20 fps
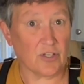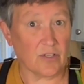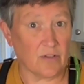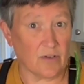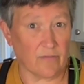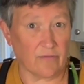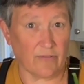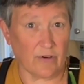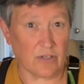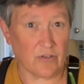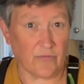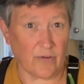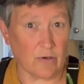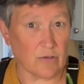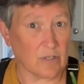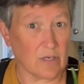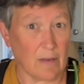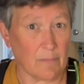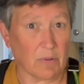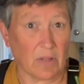They're fresh
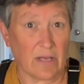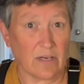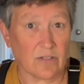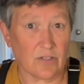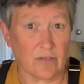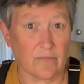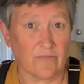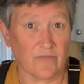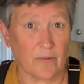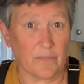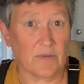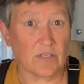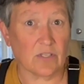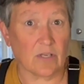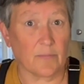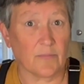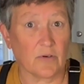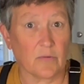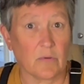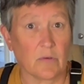frozen. I blanched them from the
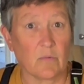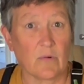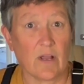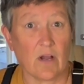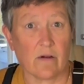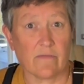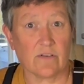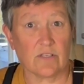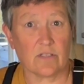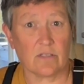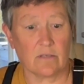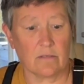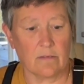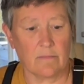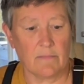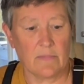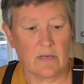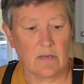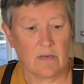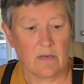summer when we harvested
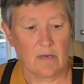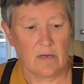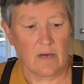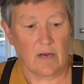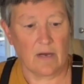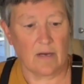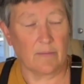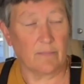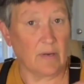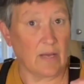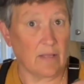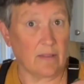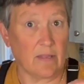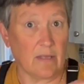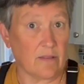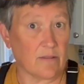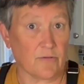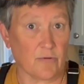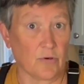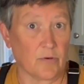them, and
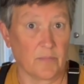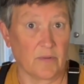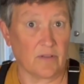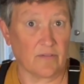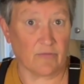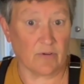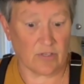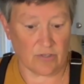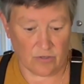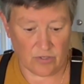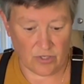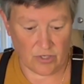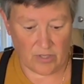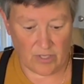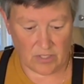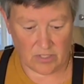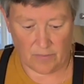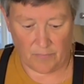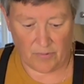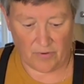then threw them in the freezer. So
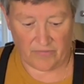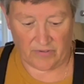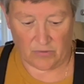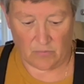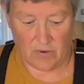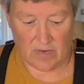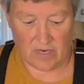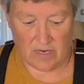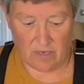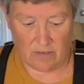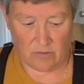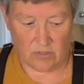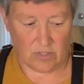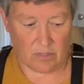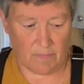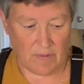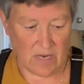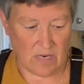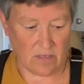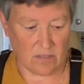that's a perfect way to use the
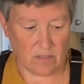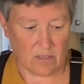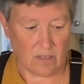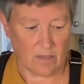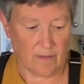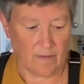beans.